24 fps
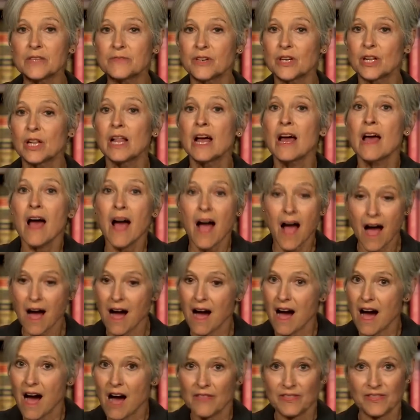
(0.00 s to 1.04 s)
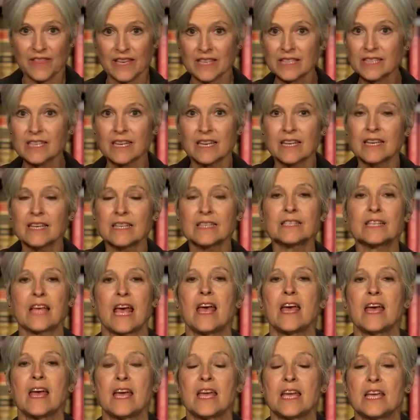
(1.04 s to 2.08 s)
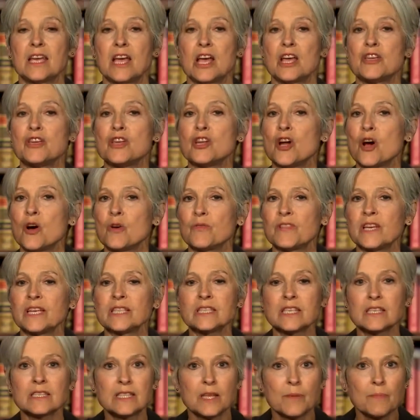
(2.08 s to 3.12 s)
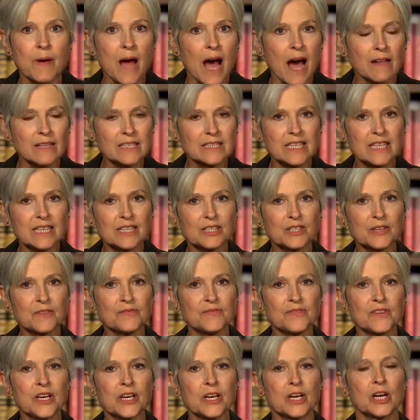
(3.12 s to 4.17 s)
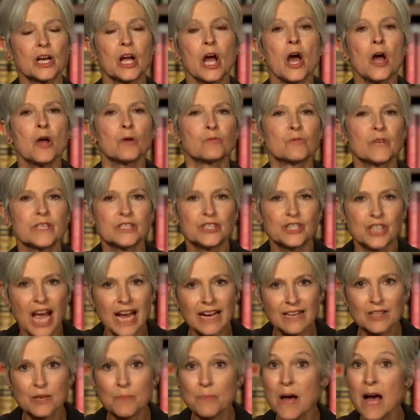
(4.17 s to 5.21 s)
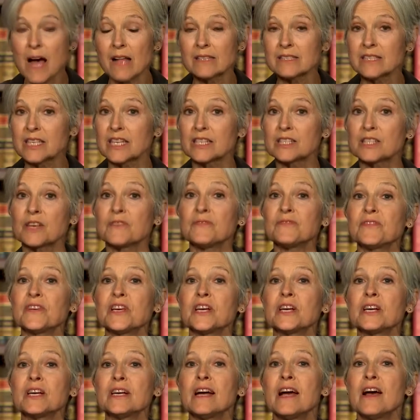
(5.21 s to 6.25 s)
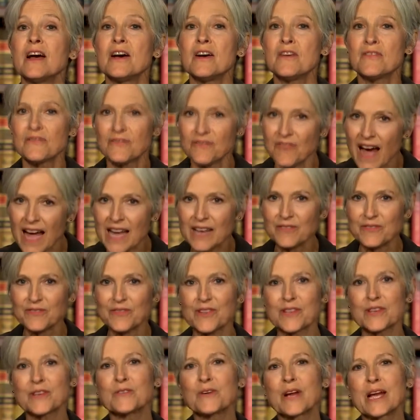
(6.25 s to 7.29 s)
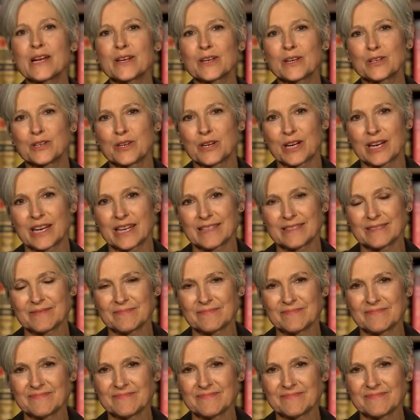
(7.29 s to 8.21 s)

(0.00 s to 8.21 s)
evil, this is the politics of fear. Reject the politics of fear. Fight for the greater good.